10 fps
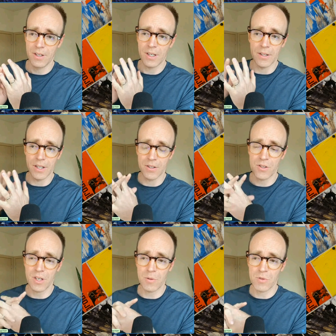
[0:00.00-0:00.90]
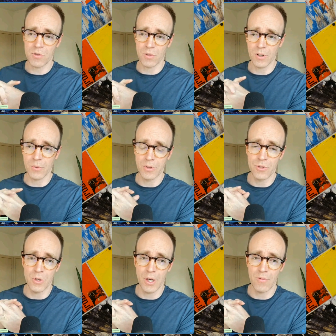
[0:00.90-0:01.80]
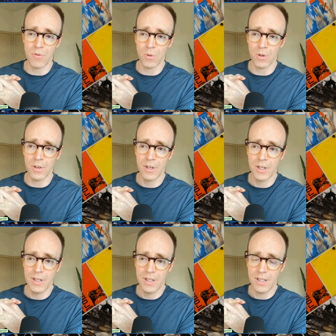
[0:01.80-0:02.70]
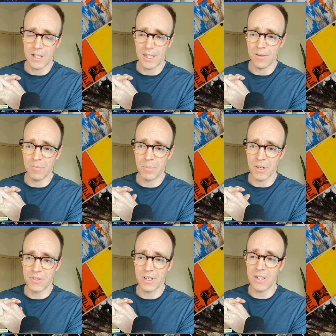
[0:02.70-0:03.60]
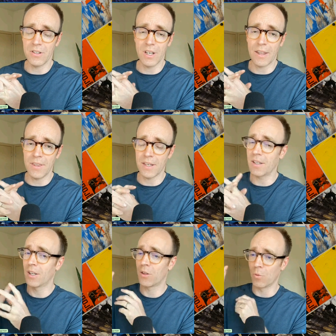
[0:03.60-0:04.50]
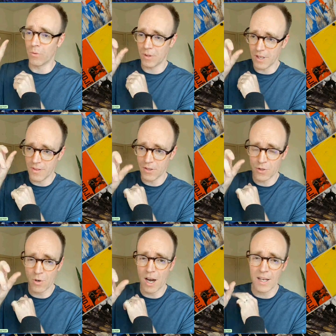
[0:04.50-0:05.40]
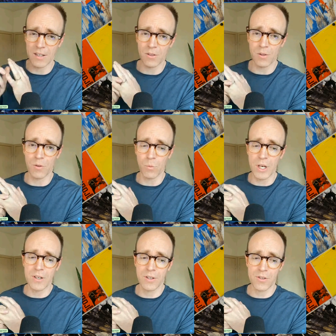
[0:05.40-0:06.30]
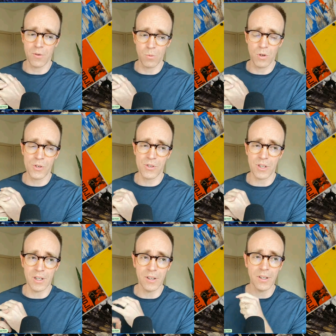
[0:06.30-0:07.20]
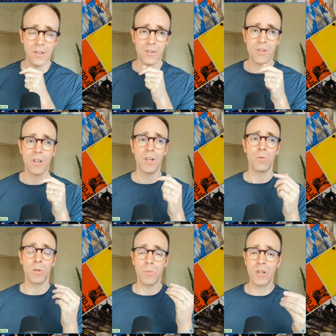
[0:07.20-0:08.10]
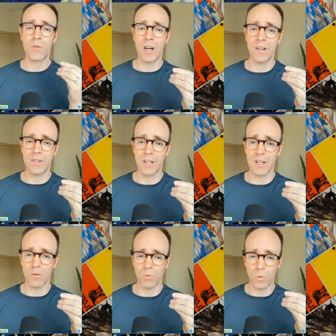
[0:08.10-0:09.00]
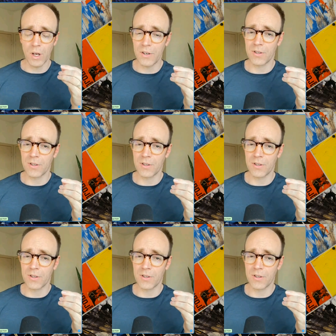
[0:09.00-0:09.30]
and then same story with GA4. Um, but in I think the in this triangle, the weakness that we're seeing is when we try to dig into what is